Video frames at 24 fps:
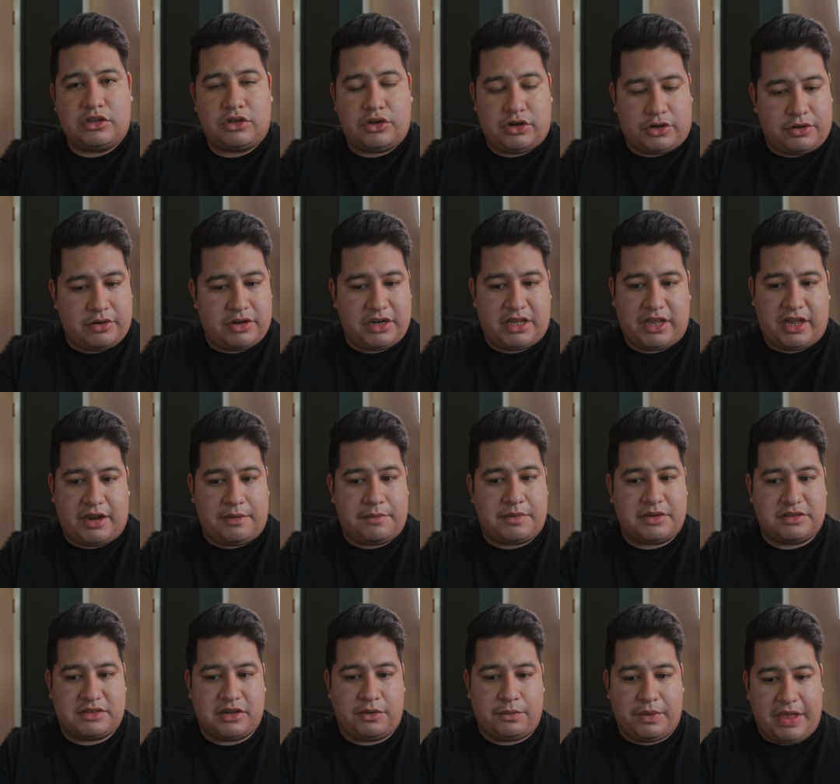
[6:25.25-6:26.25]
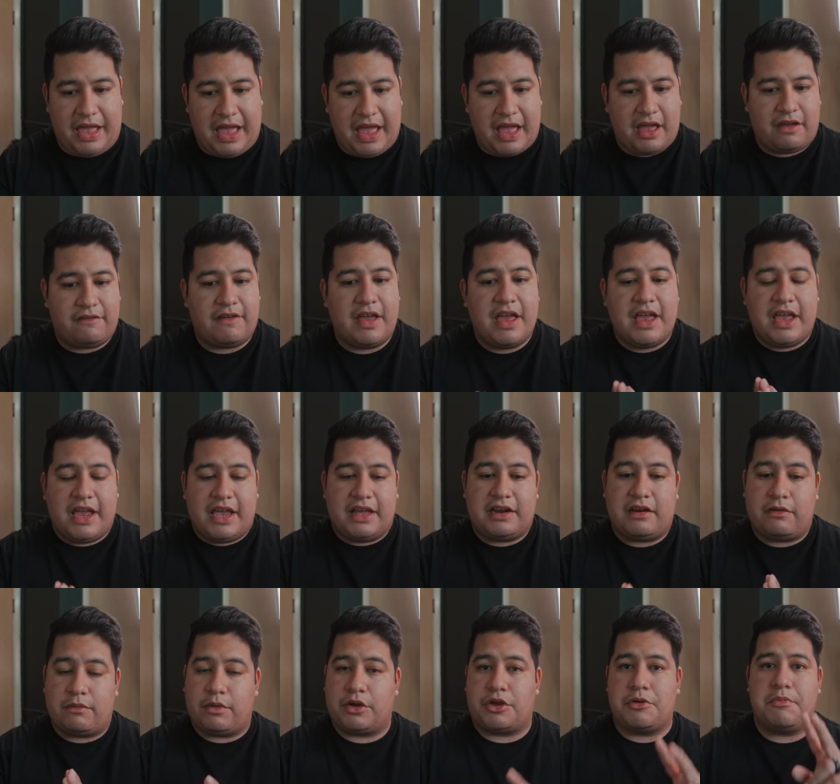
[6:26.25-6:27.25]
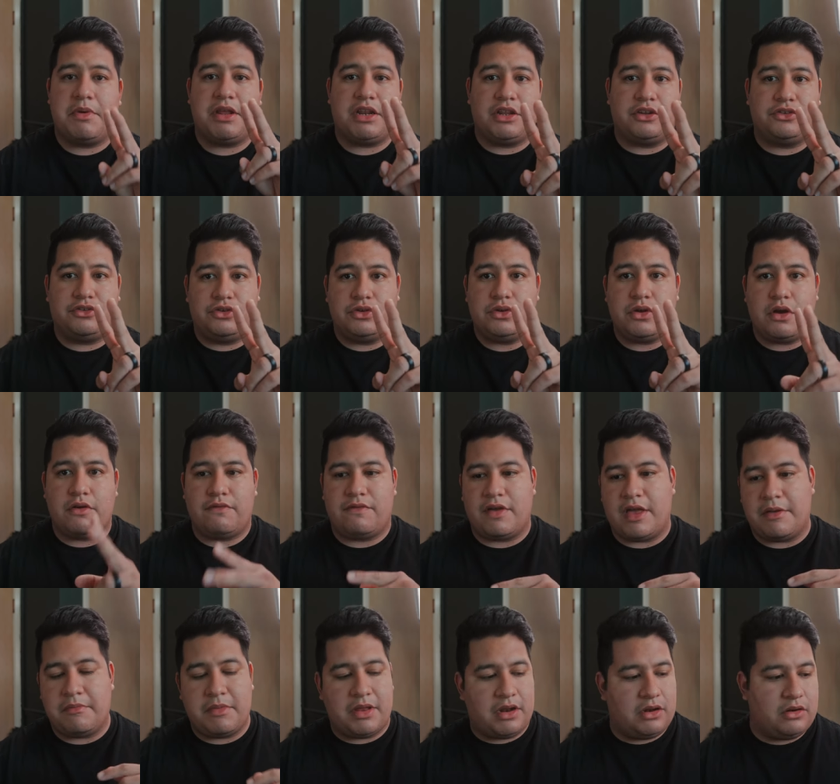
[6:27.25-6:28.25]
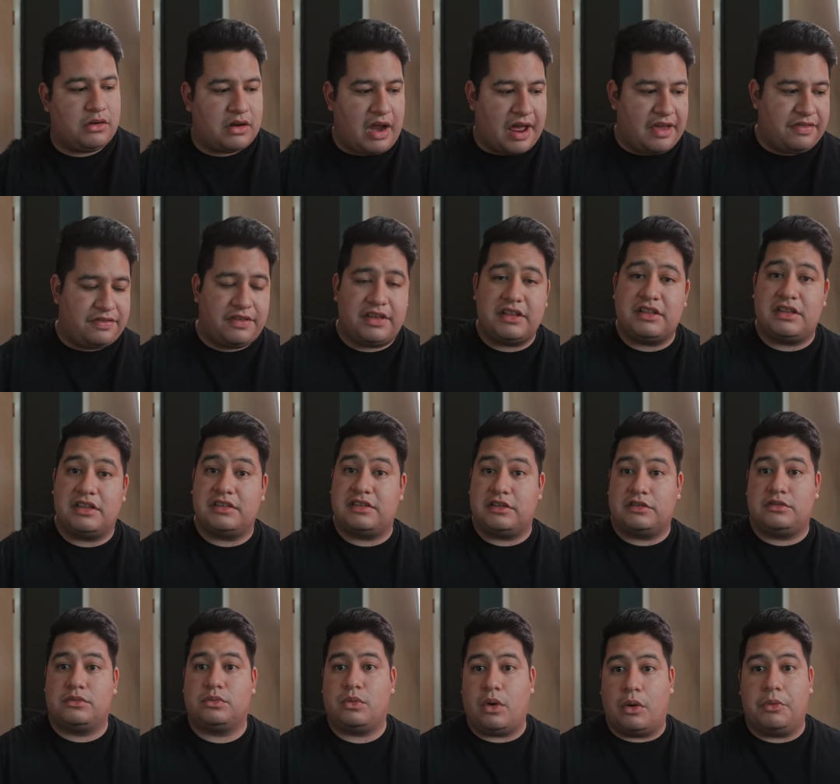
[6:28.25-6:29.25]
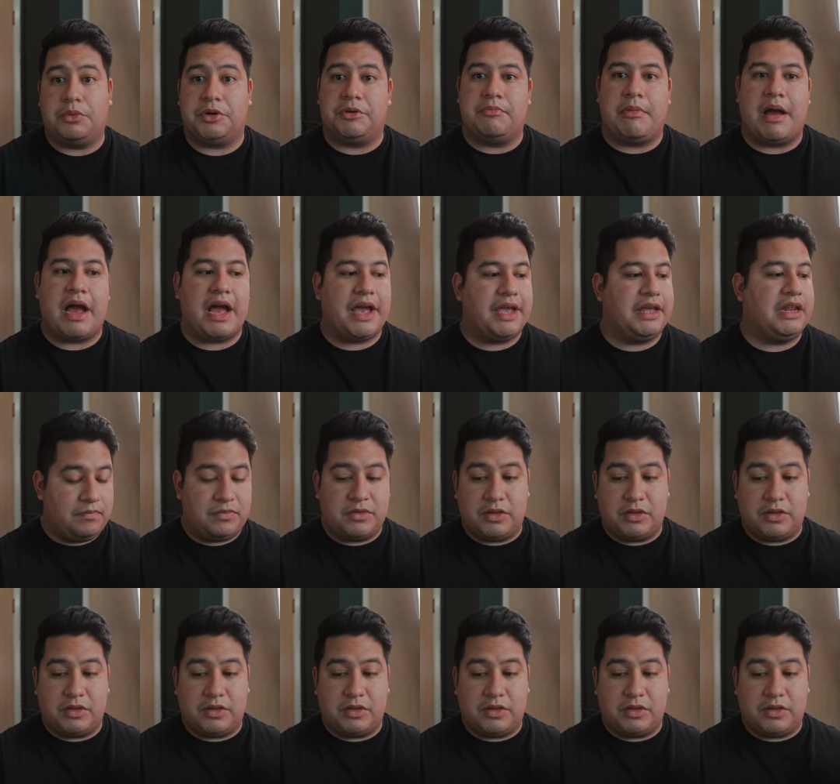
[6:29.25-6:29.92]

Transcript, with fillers: current cameras that we have and I recommended two of them and I think this is what we're buying.